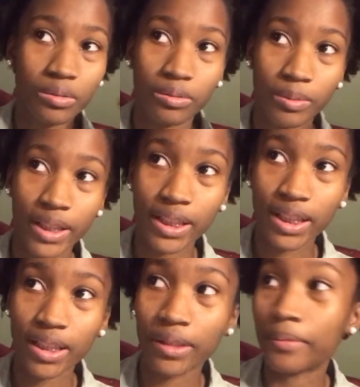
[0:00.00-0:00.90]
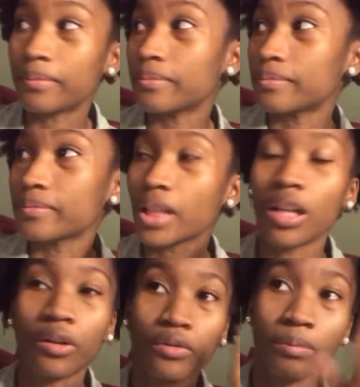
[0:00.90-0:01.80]
wake up.
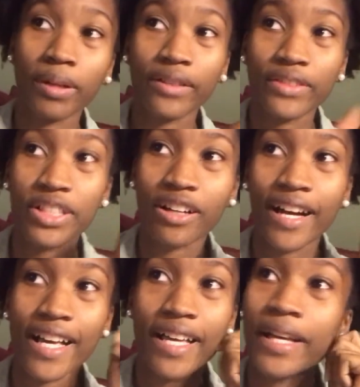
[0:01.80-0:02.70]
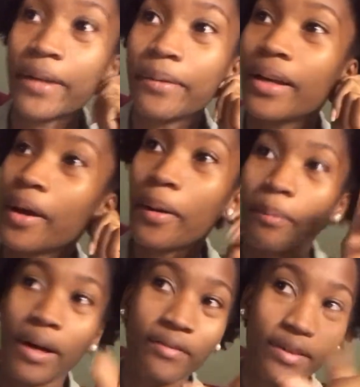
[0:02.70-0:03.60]
Oh, for breakfast, y'all had
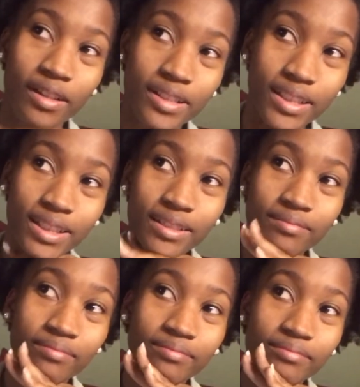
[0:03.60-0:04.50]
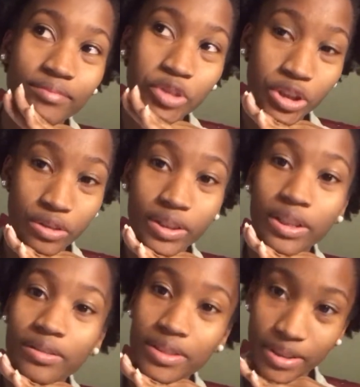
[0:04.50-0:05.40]
my Frosted
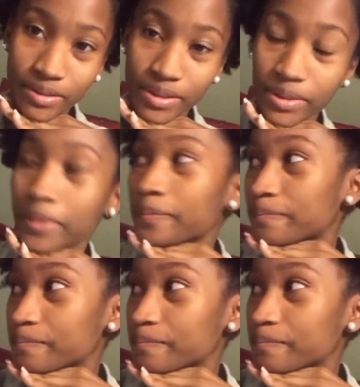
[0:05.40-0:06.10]
Cheerio cereal.